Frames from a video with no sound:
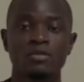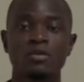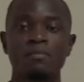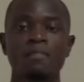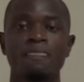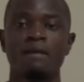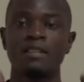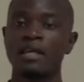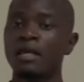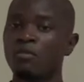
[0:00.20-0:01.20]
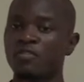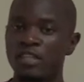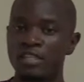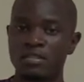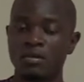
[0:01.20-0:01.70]
So the name
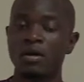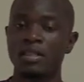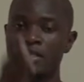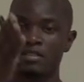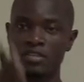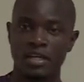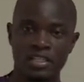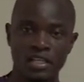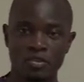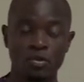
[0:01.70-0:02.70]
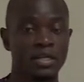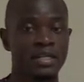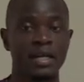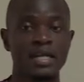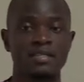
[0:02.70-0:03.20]
of this, all these structures, you will
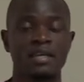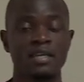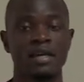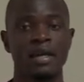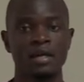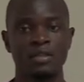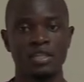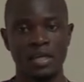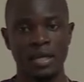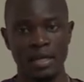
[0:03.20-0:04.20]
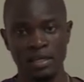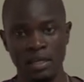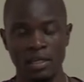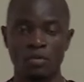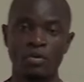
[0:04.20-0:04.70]
realize that they end with A and
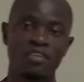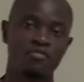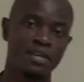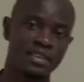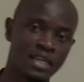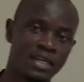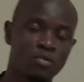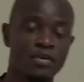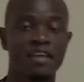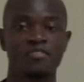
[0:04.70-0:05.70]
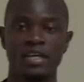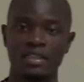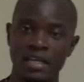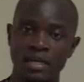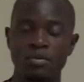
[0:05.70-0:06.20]
E. We have methane, we have
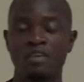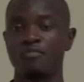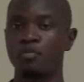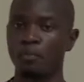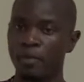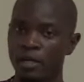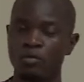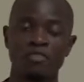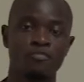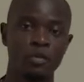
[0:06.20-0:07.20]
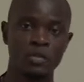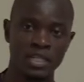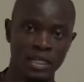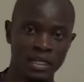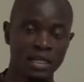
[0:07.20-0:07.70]
ethane, we have propane, we have
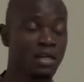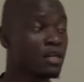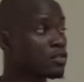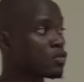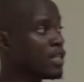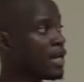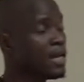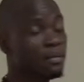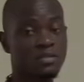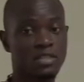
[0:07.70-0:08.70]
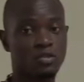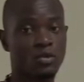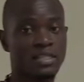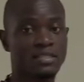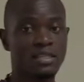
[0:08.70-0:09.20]
butane. So their names, as
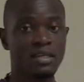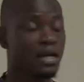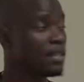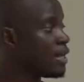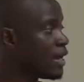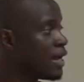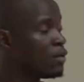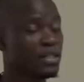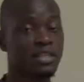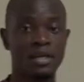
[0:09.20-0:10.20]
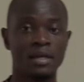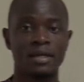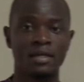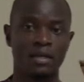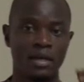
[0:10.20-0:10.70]
you can see, they end with
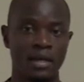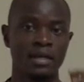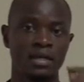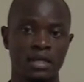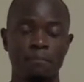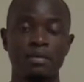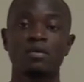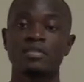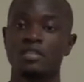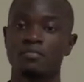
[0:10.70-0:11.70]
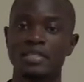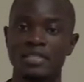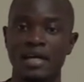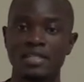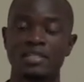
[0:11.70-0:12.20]
A and E because it means
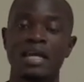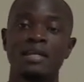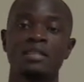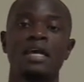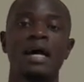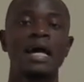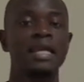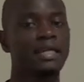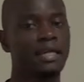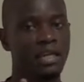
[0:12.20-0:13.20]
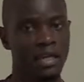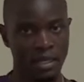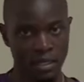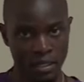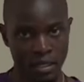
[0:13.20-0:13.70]
that they are in the
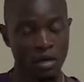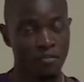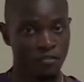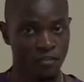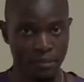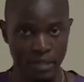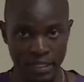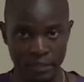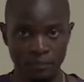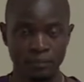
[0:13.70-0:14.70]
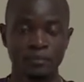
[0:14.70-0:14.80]
alkane family.